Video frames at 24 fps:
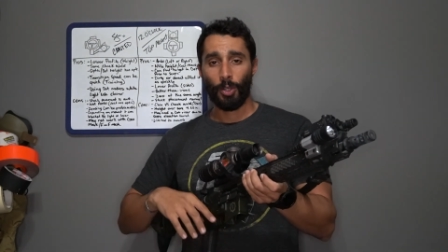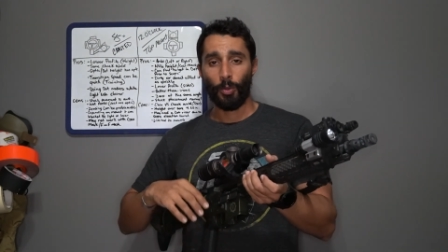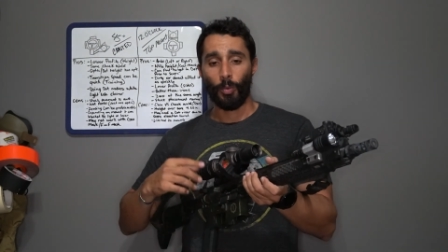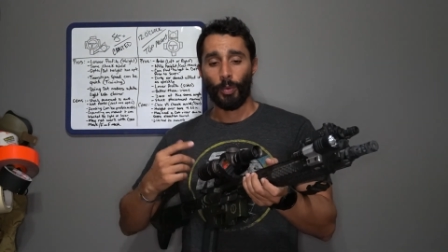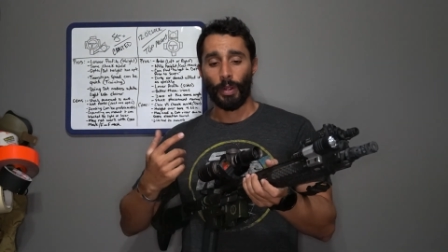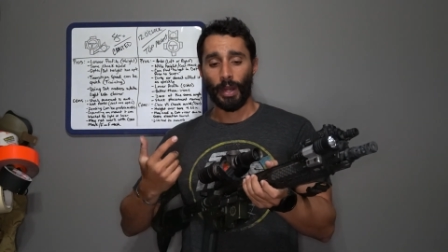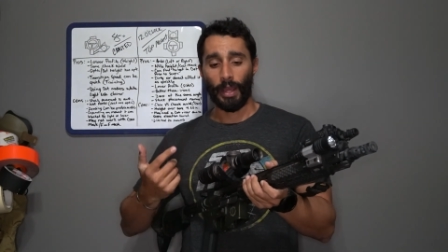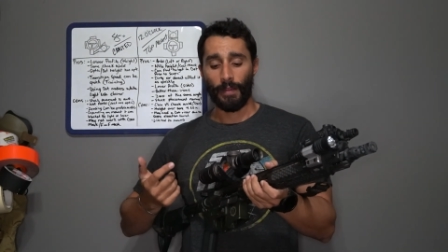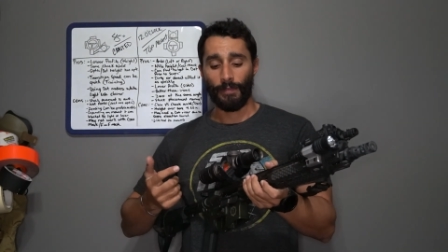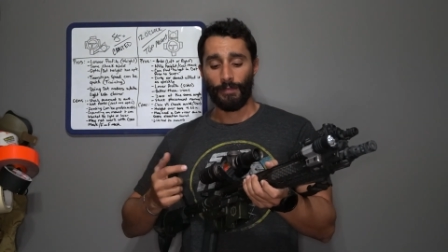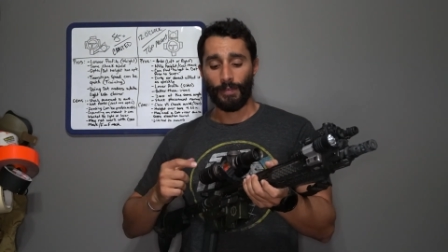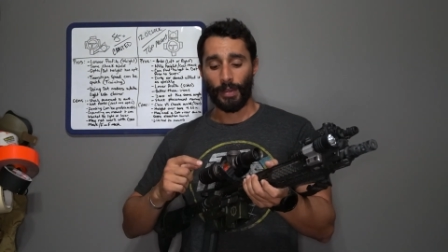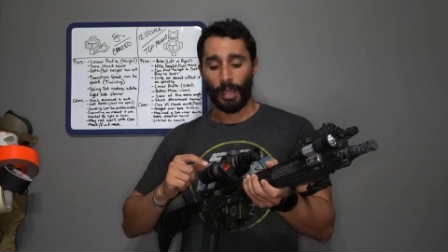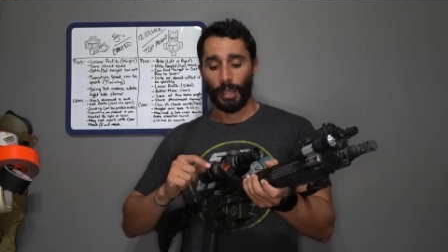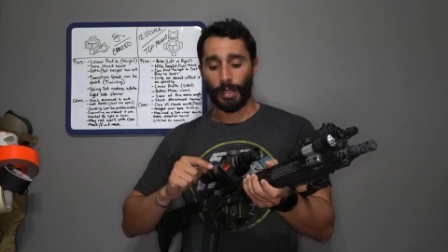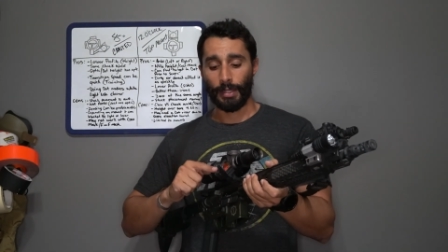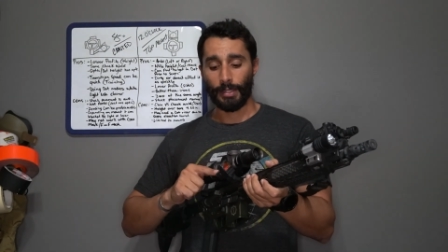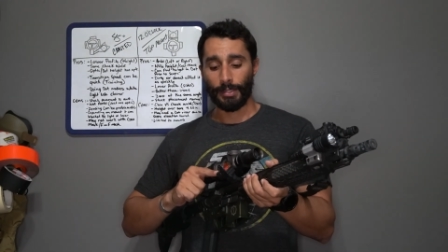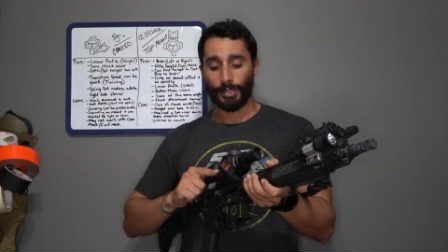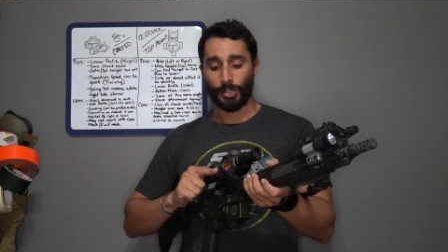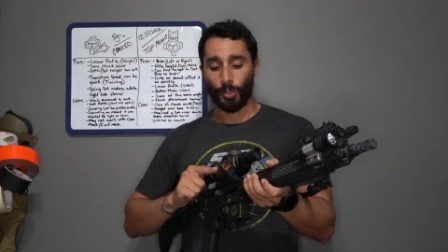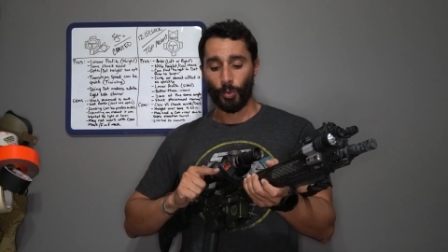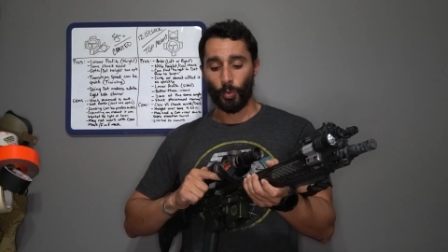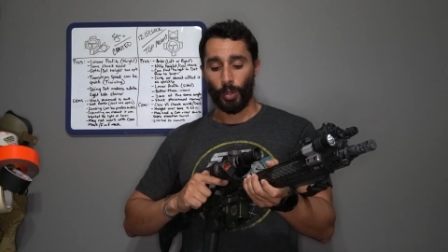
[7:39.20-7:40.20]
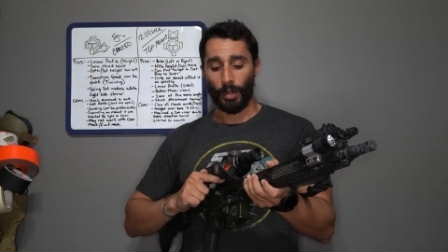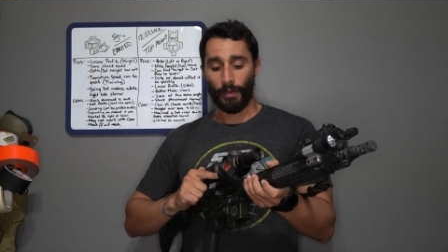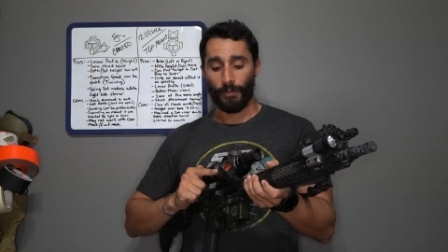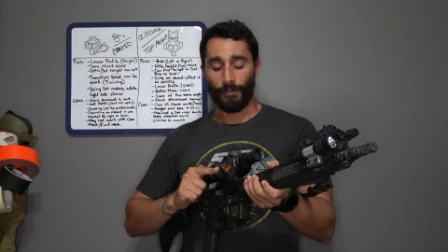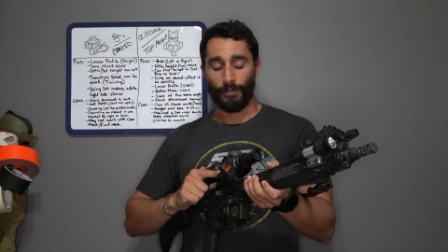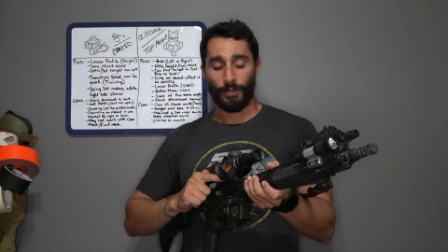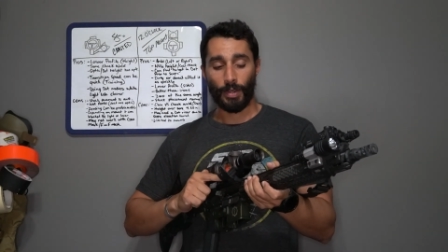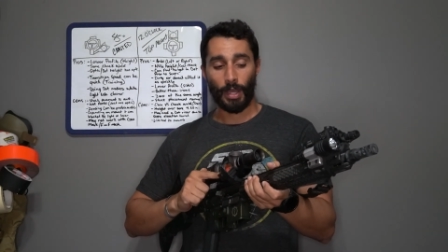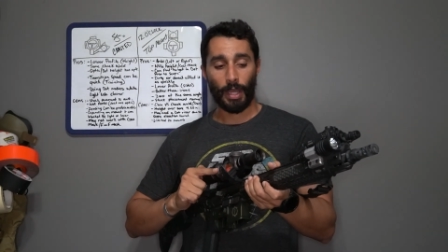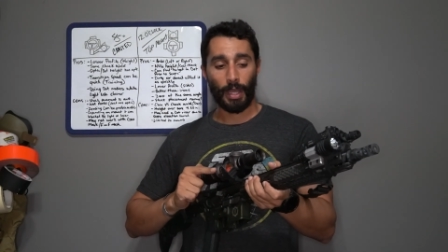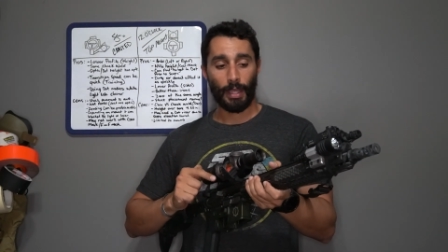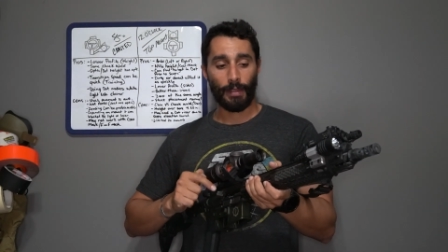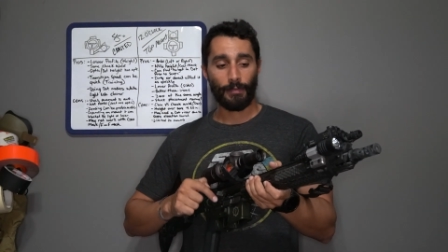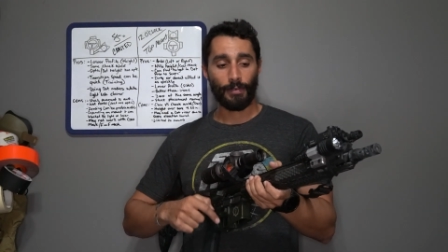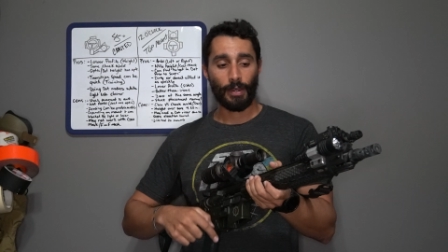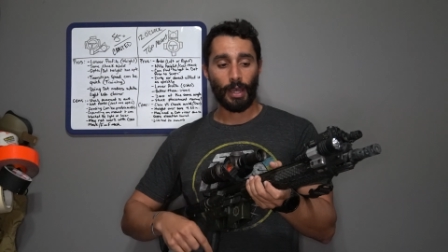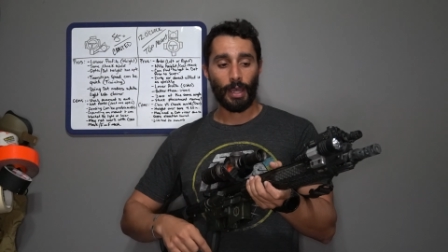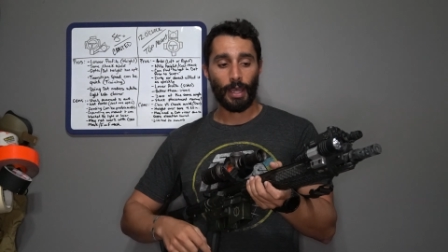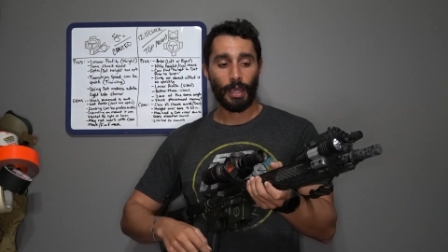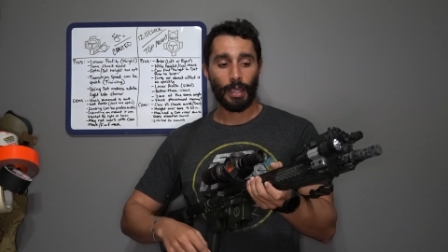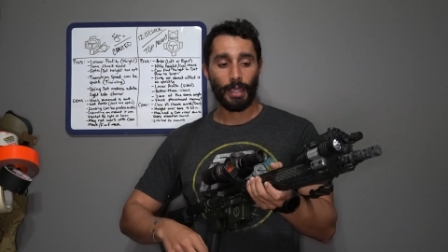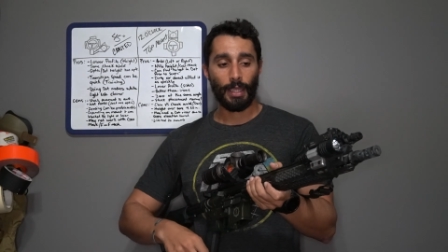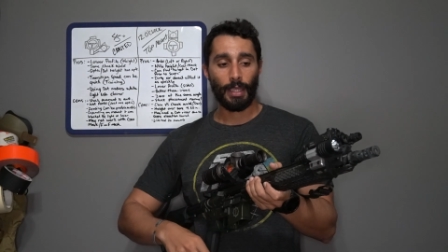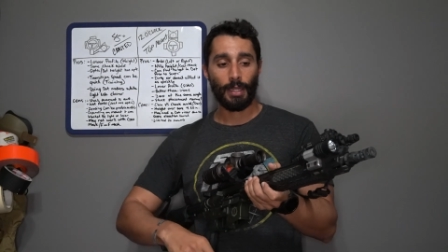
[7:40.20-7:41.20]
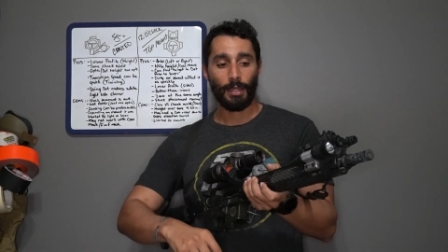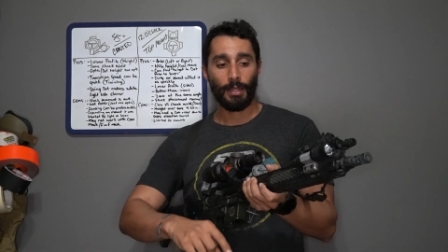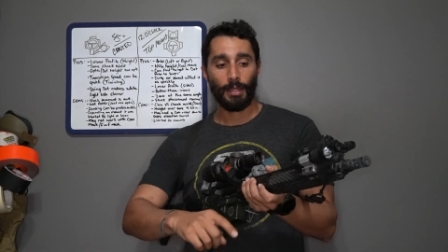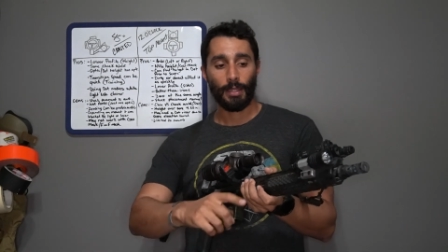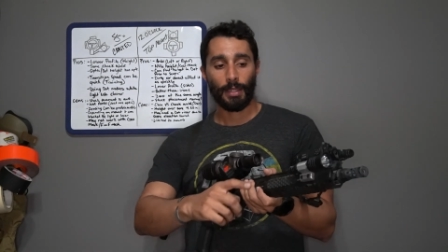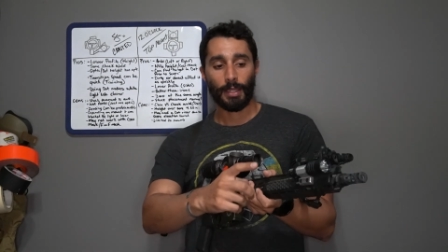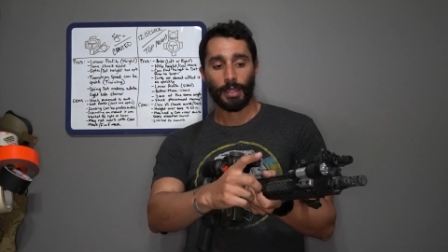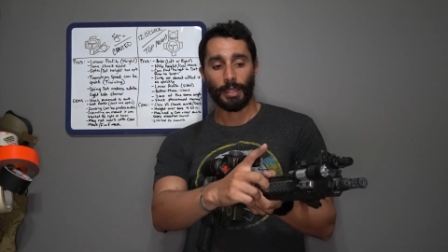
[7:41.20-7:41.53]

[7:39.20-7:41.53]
what I find is the 1.5 height